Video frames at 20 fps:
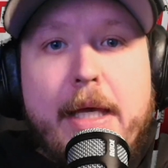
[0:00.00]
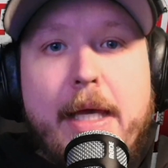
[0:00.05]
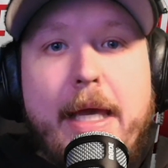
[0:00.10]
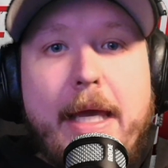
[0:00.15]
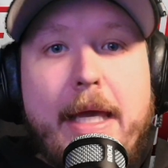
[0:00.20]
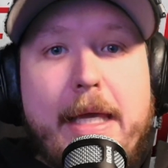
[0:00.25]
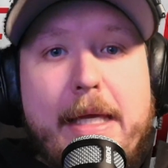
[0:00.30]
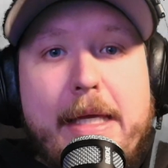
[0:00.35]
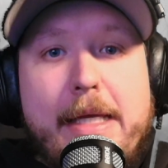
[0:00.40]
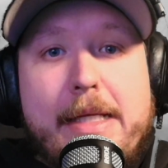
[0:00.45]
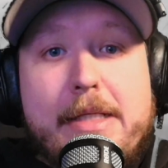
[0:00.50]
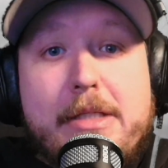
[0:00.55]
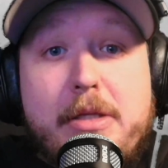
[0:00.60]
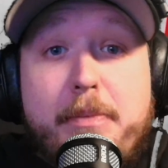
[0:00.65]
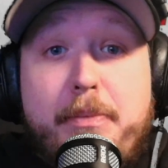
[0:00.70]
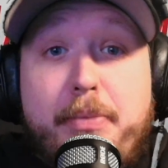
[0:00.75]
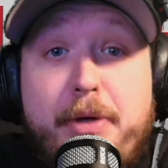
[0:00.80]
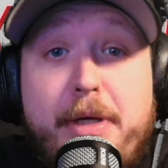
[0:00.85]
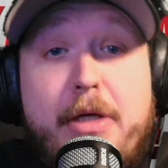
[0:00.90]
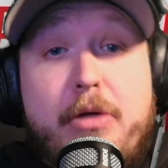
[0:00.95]
And some
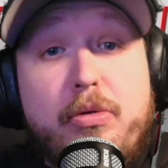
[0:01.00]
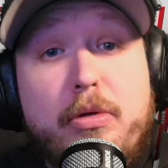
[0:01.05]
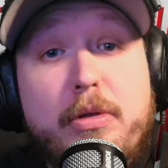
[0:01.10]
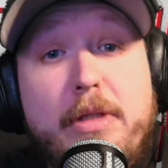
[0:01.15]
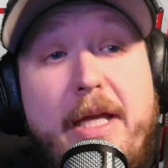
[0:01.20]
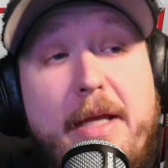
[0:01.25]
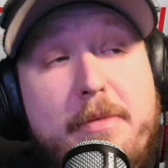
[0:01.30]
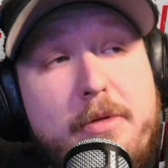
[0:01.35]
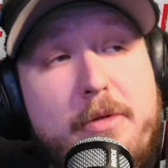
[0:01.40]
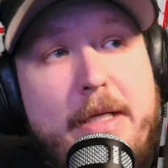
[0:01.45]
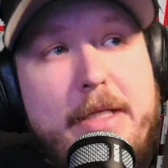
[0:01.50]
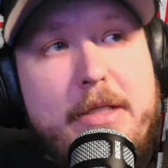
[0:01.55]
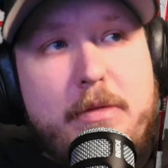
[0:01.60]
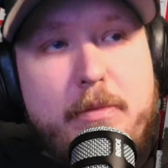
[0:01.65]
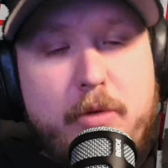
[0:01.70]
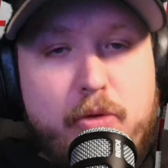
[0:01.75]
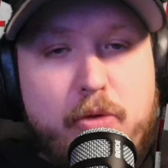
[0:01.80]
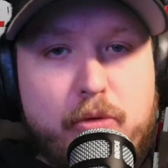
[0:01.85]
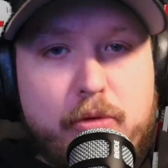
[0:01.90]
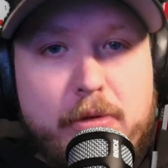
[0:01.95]
pretty cool names, right?
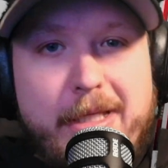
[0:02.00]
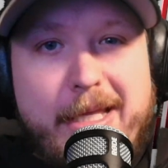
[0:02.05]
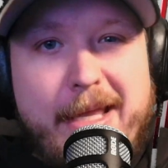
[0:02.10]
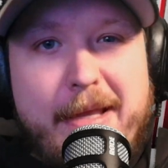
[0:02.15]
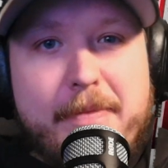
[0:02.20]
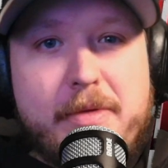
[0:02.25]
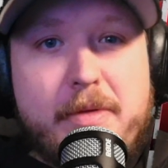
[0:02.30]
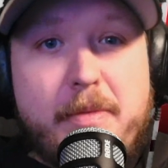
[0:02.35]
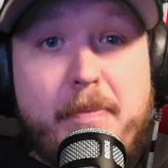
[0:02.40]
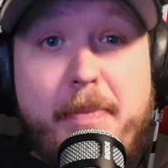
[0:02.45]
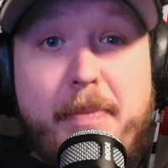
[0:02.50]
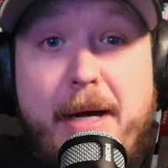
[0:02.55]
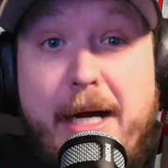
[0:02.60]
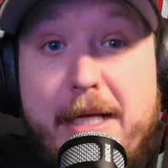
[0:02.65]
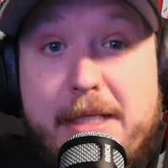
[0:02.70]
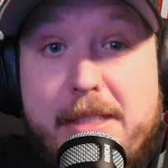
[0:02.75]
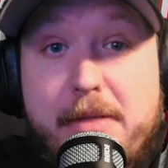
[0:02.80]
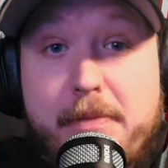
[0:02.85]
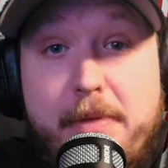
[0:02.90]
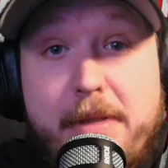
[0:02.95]
Some cool names,
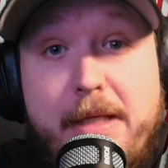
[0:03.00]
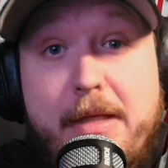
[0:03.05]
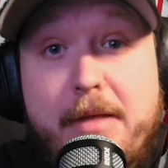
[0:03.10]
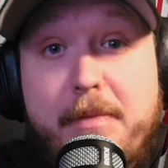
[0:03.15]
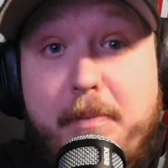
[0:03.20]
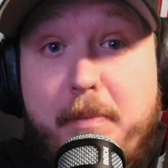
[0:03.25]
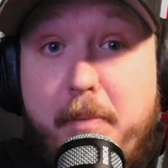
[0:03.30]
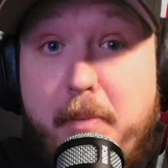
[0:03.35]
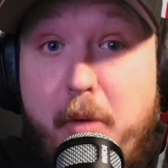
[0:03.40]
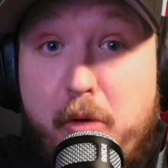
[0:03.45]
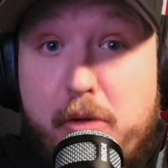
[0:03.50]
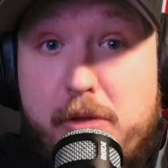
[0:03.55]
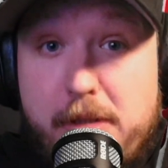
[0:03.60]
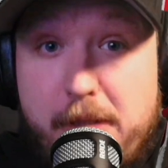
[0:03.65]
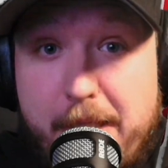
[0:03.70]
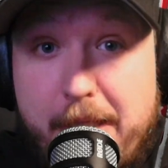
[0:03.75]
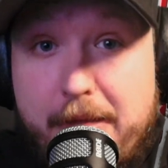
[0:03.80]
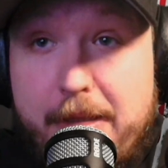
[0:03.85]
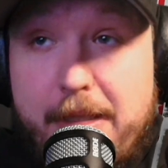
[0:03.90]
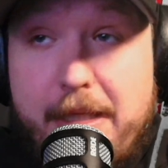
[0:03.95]
possibly, most
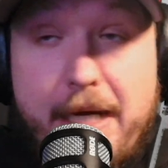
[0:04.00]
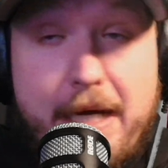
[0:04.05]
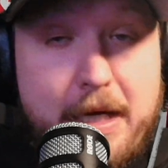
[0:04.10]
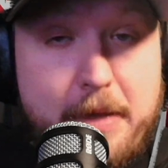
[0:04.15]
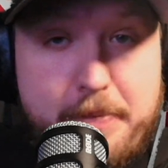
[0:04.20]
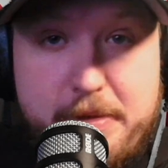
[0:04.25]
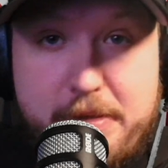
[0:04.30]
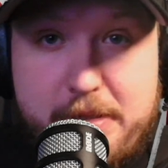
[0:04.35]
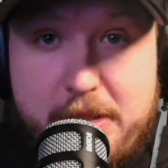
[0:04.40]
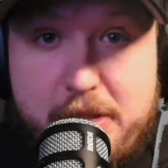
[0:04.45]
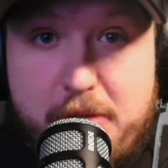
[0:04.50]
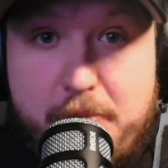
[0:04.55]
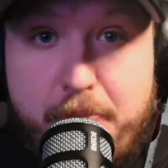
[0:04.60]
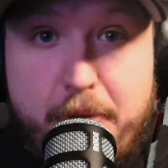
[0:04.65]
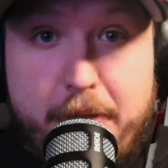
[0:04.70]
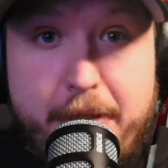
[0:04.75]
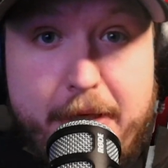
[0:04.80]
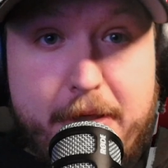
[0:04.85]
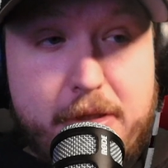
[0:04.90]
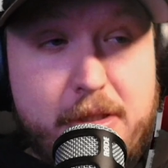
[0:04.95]
likely out of position
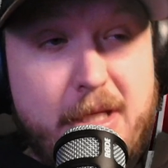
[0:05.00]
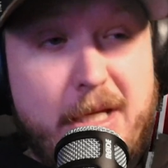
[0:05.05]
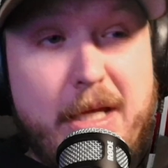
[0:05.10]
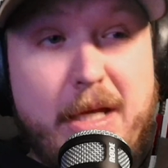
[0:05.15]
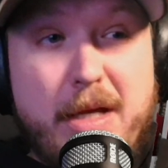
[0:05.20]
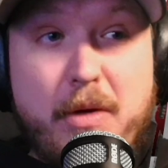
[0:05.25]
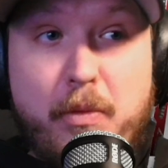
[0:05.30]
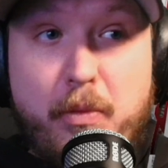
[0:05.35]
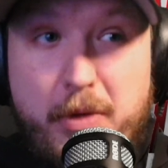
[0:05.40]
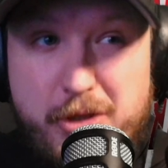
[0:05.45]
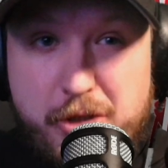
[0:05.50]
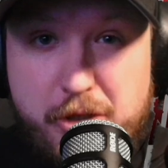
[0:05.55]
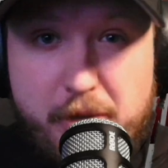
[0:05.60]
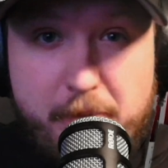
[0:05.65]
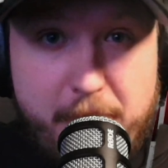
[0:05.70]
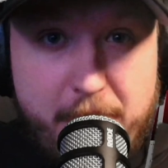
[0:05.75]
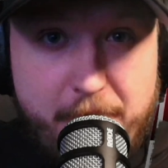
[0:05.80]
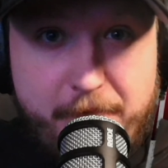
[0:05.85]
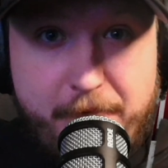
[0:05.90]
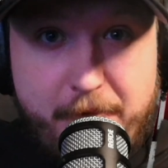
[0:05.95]
players, which could
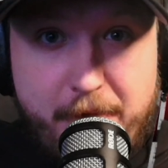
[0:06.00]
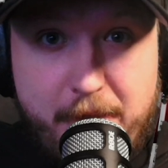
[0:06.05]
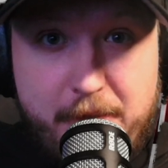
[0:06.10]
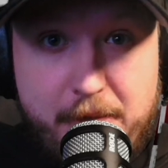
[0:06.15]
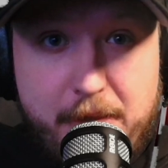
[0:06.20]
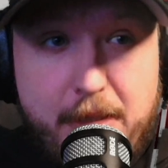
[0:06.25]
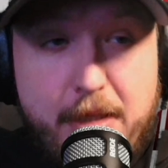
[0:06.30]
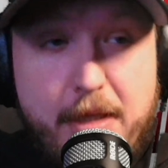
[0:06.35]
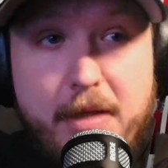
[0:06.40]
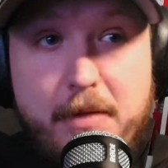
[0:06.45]
be fun.